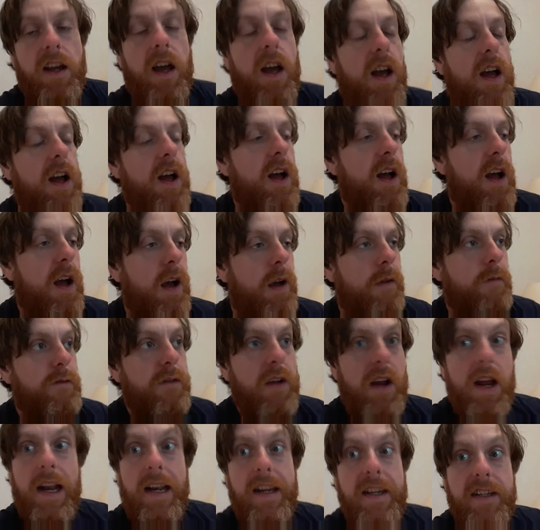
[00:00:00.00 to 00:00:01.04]

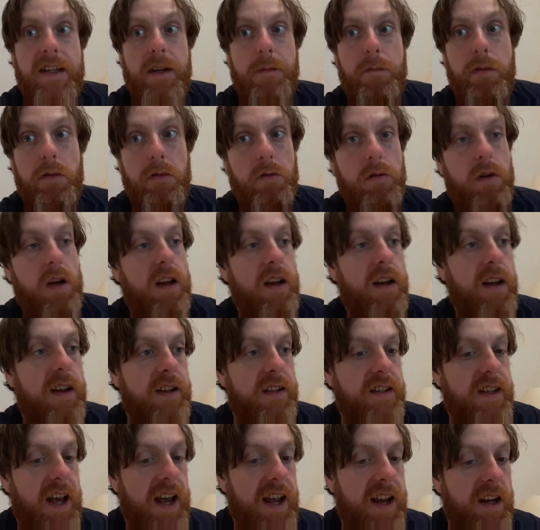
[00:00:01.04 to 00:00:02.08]
Fairly simple
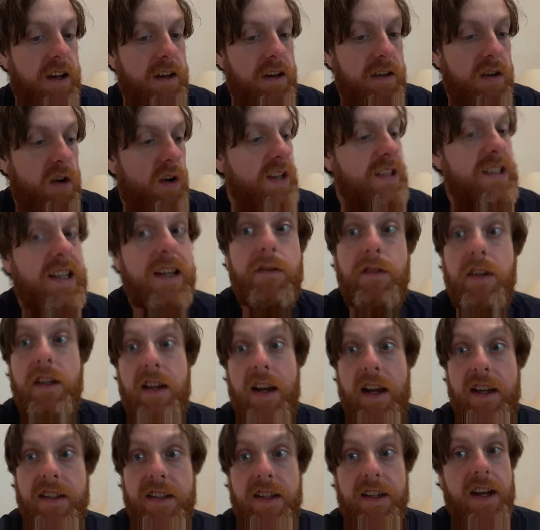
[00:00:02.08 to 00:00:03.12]
day. Nice evening
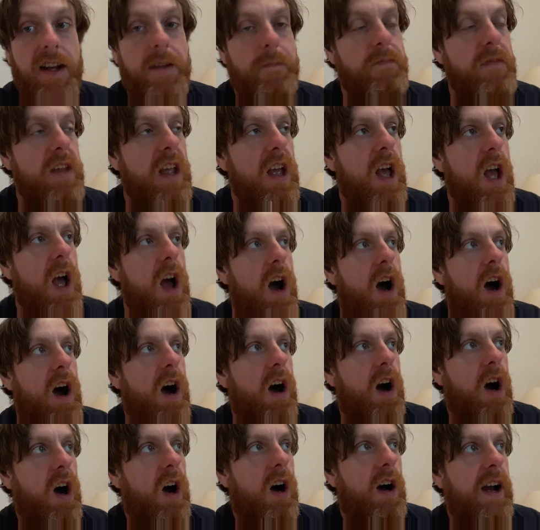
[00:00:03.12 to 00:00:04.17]
yesterday.
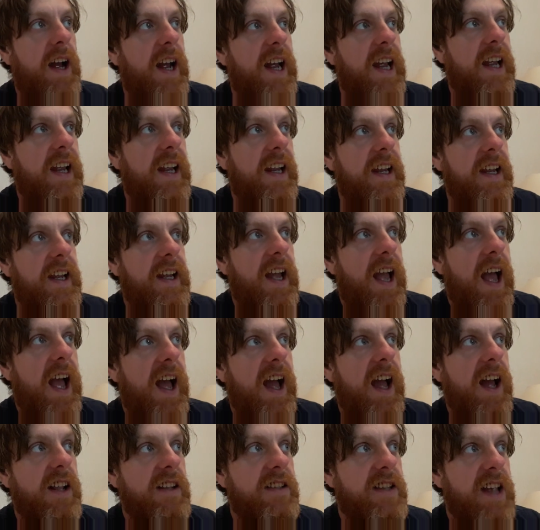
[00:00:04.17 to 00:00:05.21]
I
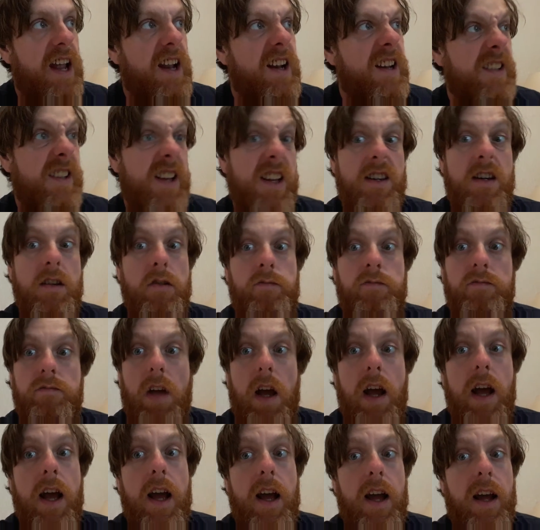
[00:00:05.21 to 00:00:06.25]
had a lasagna
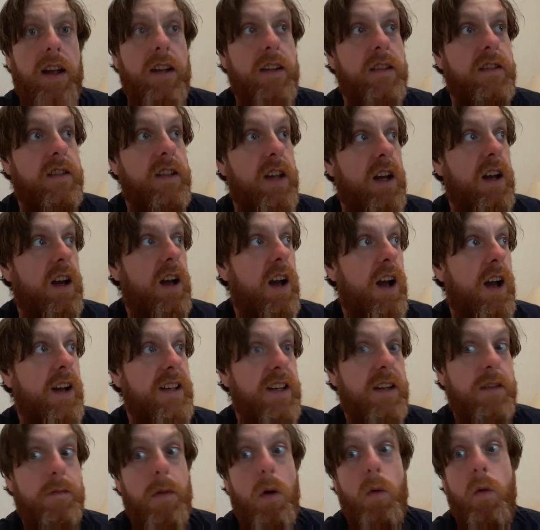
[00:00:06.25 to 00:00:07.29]
and I
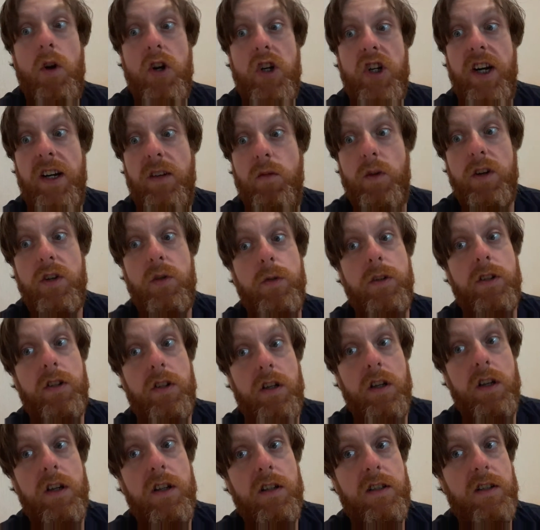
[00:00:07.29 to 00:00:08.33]
did my washing, which was
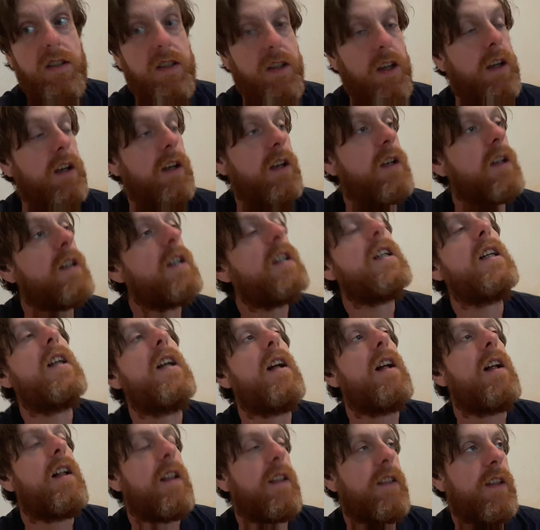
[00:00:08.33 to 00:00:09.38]
good. So
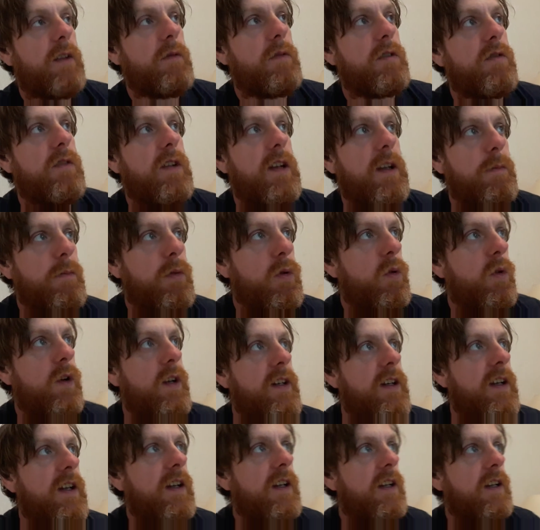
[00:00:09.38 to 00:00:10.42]
that was really
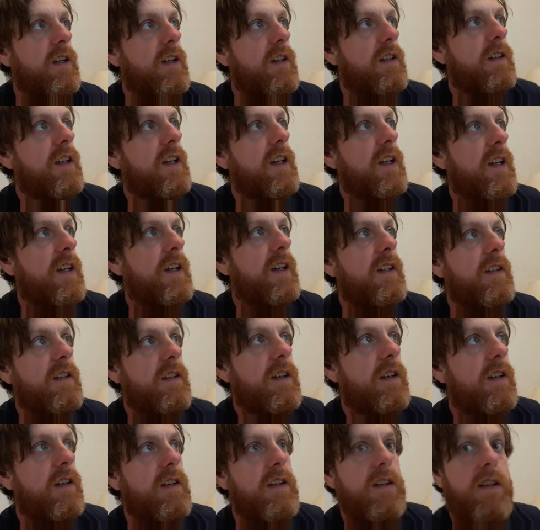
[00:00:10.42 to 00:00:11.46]
important. And
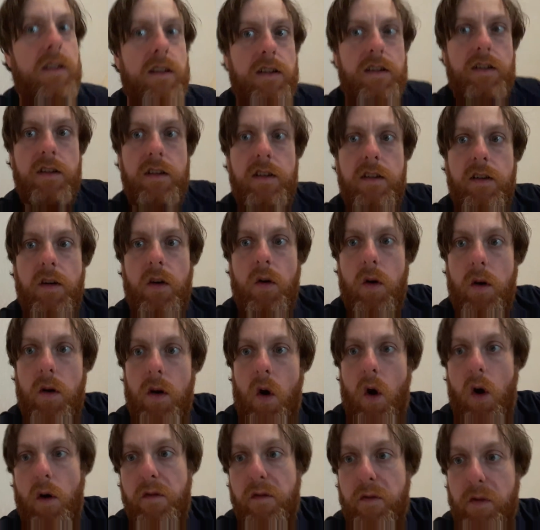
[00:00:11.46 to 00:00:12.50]
then
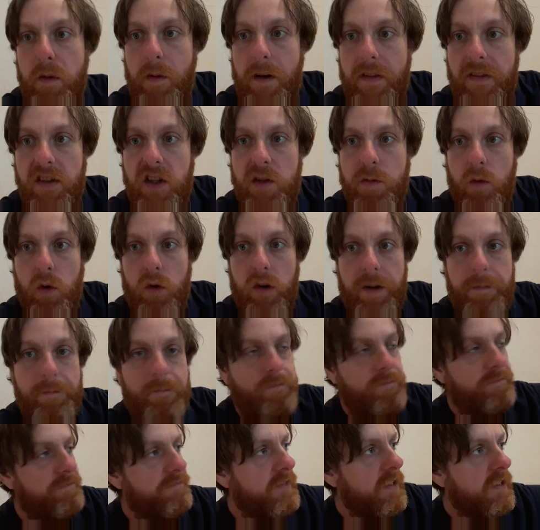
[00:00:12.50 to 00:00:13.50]
off we went this morning.